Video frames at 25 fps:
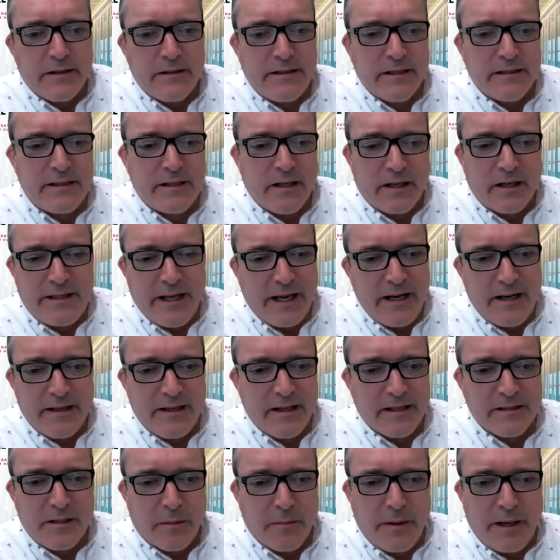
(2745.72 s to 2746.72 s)
data
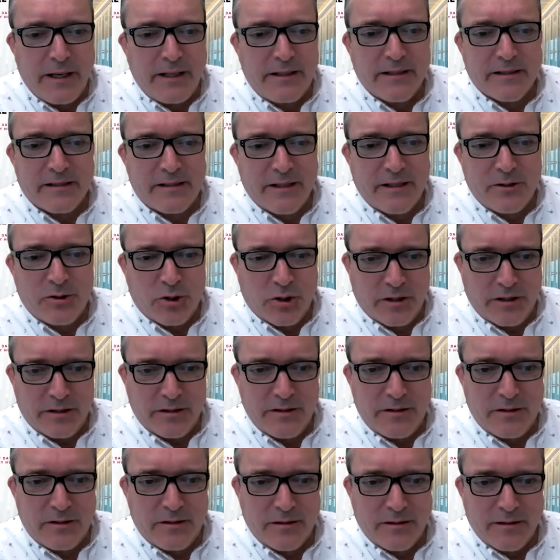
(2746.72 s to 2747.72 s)
doesn't make
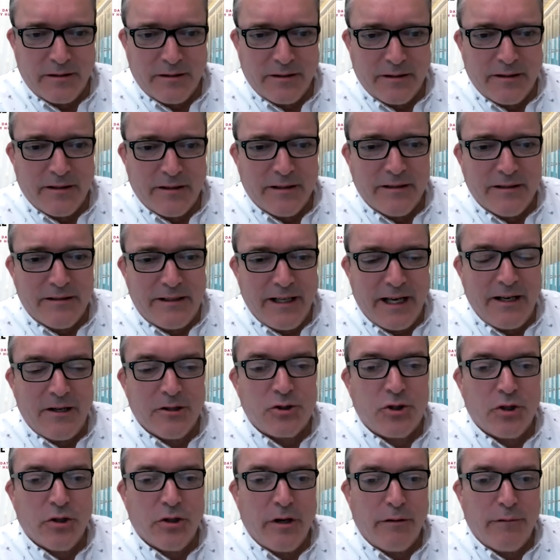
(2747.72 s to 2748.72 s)
decisions. Data
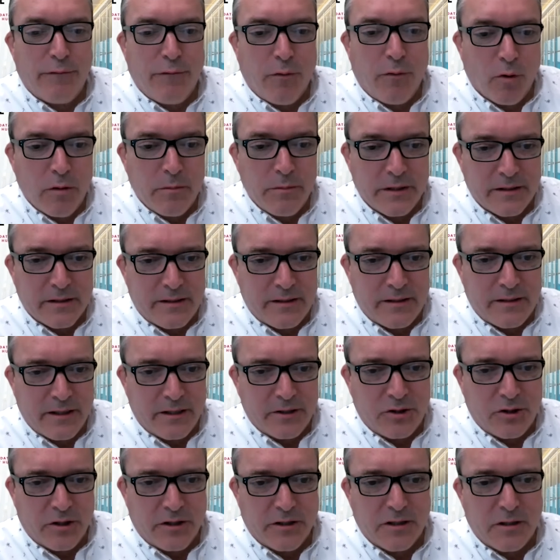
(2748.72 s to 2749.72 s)
should inform
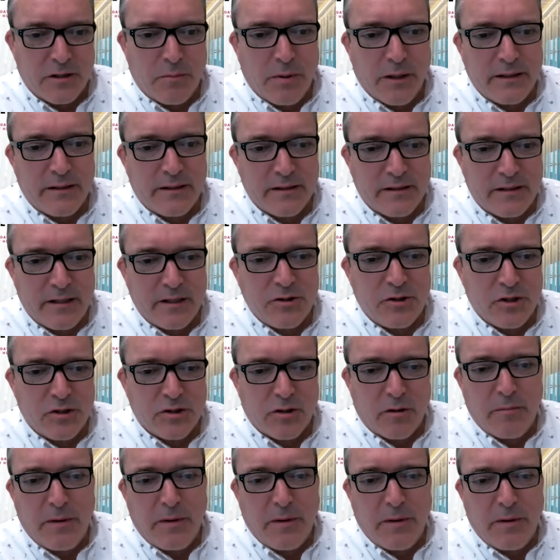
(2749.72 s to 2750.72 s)
decisions, but decisions are
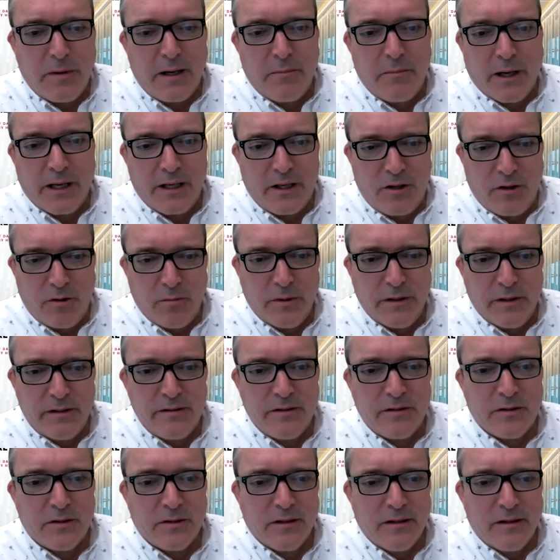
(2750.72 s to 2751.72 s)
made by humans,
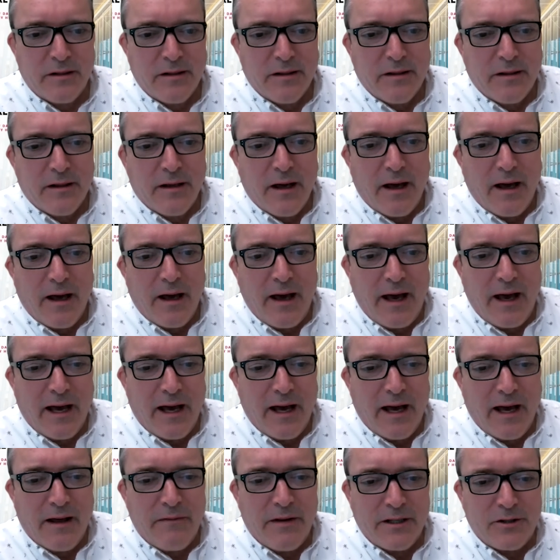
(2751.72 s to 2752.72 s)
and they
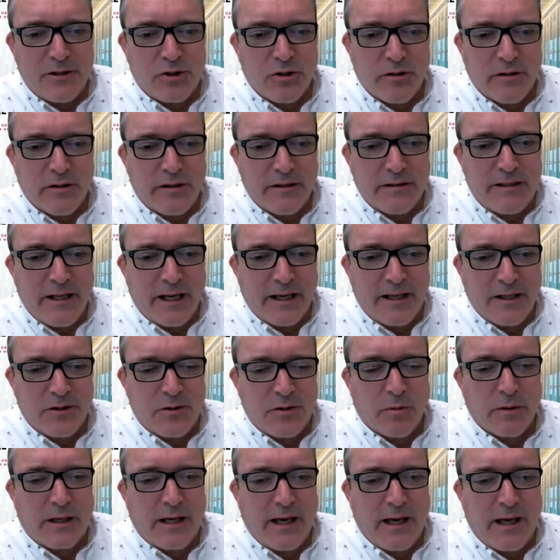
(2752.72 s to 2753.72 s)
should take into
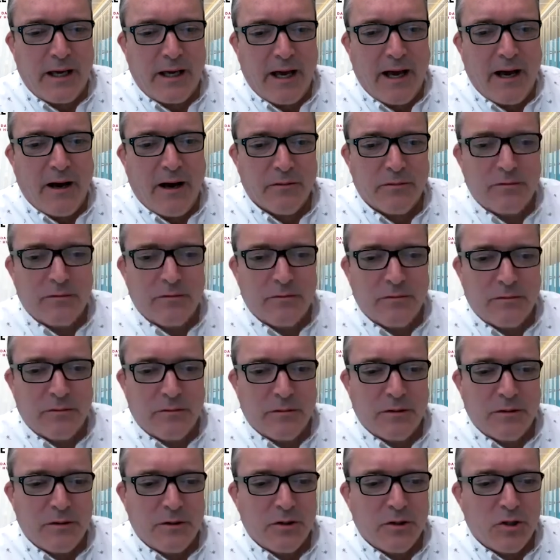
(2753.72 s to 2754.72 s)
account
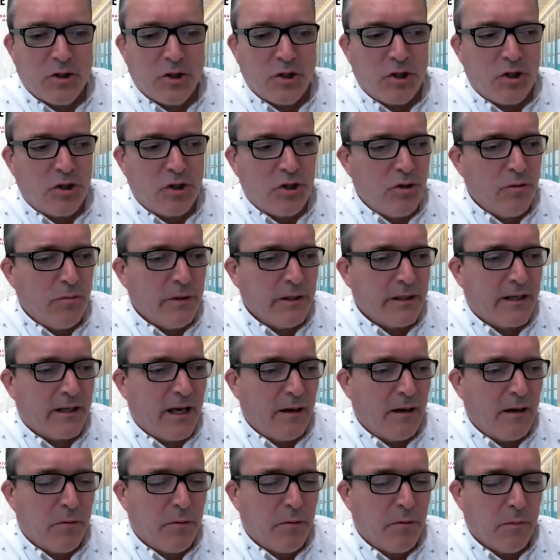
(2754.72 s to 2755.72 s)
human
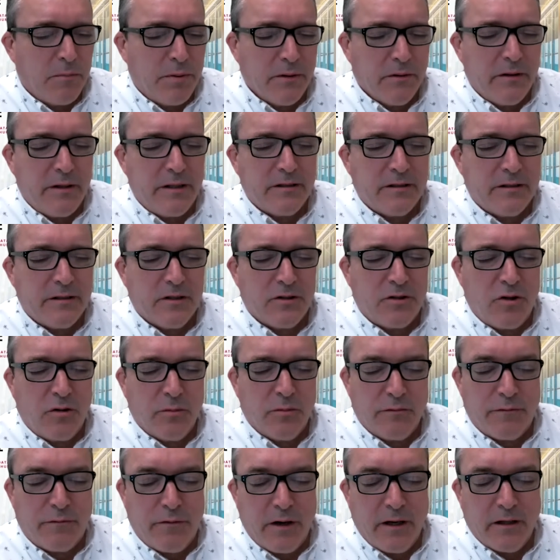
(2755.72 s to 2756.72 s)
capabilities and human
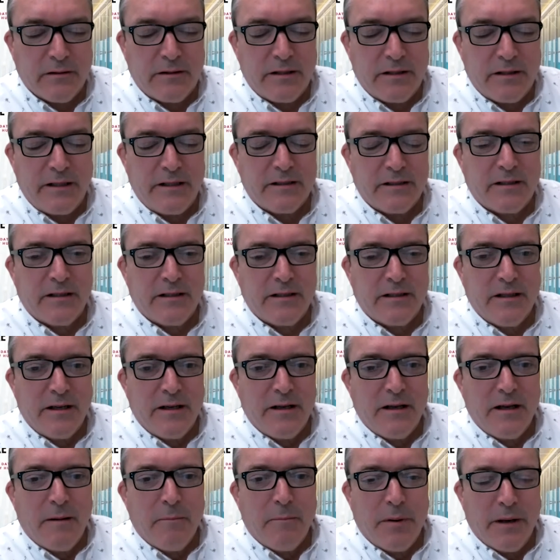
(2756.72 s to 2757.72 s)
frailties,
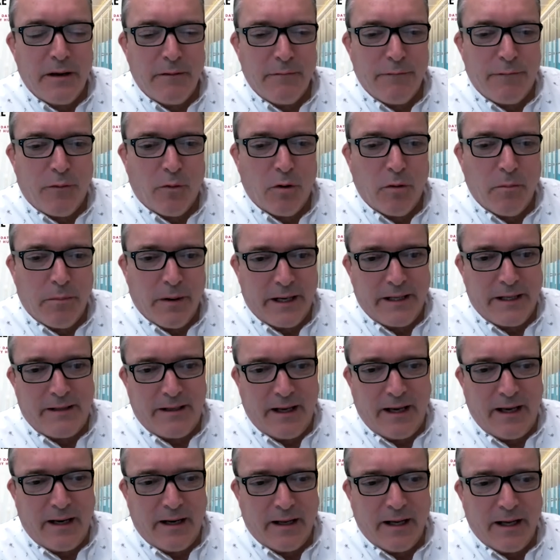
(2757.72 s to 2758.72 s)
but informed by
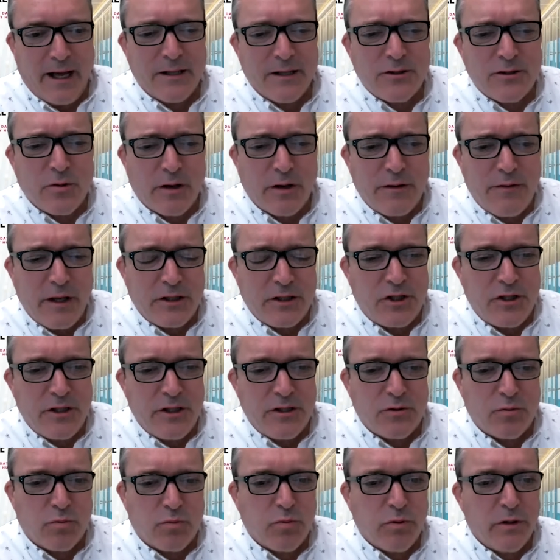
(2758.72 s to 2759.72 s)
data. And so I think she's
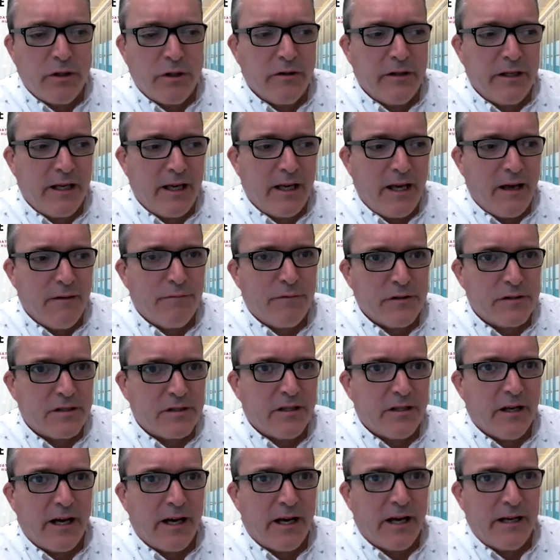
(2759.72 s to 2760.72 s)
really
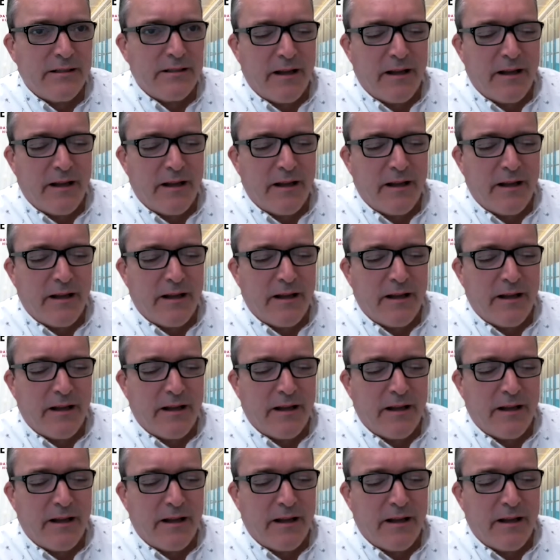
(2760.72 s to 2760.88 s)
emphasized that